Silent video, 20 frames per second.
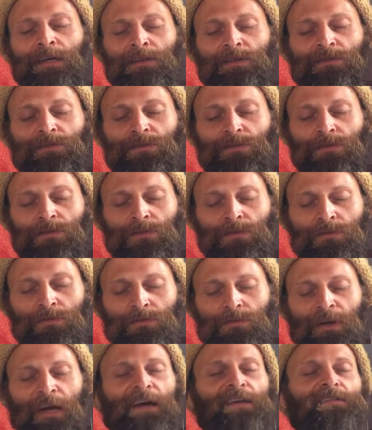and to
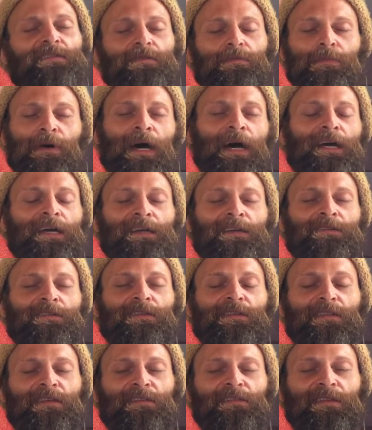rest back
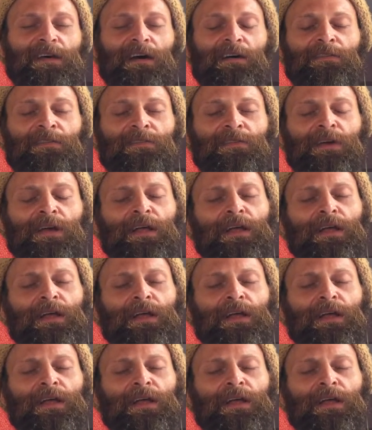into the self.